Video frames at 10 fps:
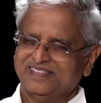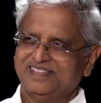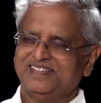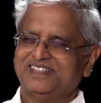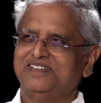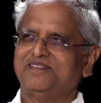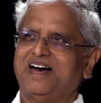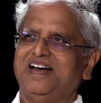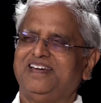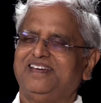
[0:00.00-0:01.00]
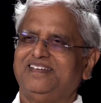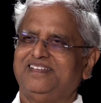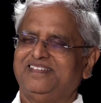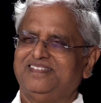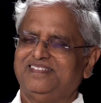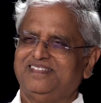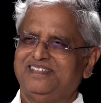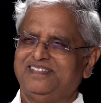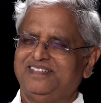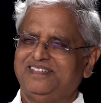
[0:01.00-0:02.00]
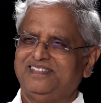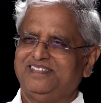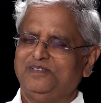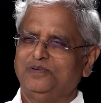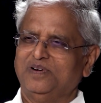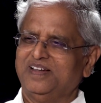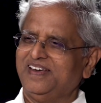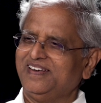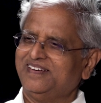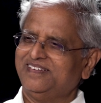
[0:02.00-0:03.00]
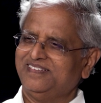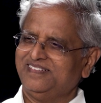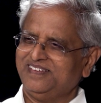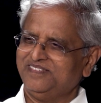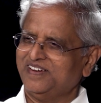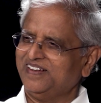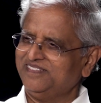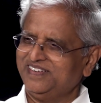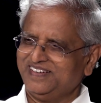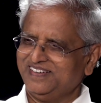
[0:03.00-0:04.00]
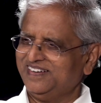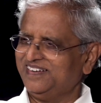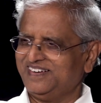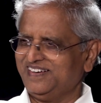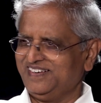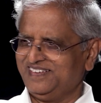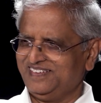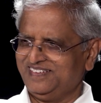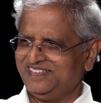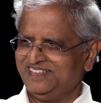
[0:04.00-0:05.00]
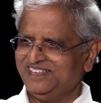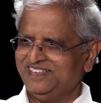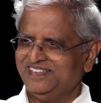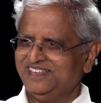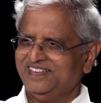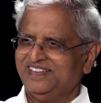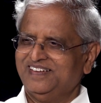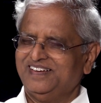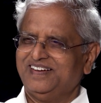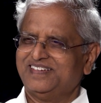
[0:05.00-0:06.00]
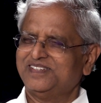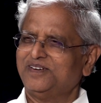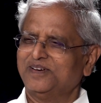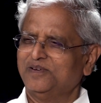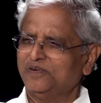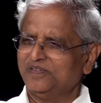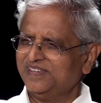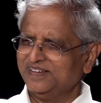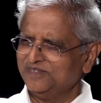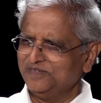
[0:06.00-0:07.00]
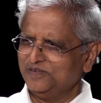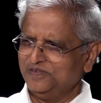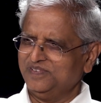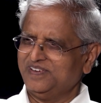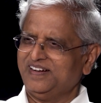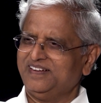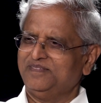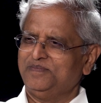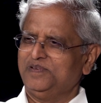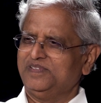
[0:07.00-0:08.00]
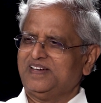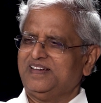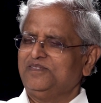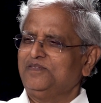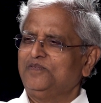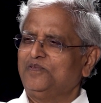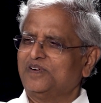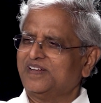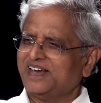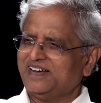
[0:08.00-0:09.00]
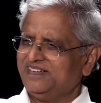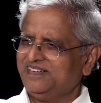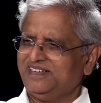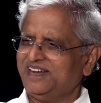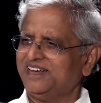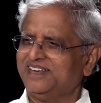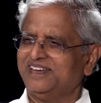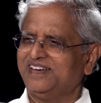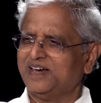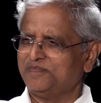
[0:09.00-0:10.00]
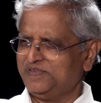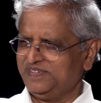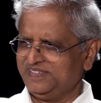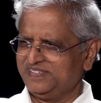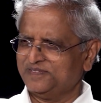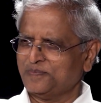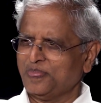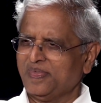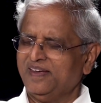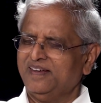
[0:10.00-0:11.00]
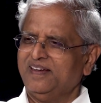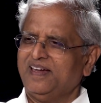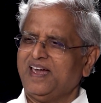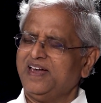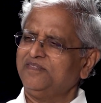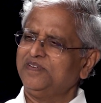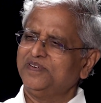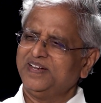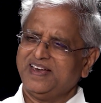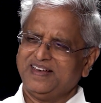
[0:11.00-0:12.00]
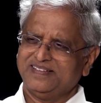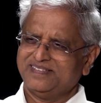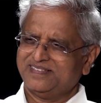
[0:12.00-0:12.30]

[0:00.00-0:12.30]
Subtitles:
See, Shiv, I don't like evaluating and ranking. It's not a good thing to do, and because I don't know what ranking captures. Everyone has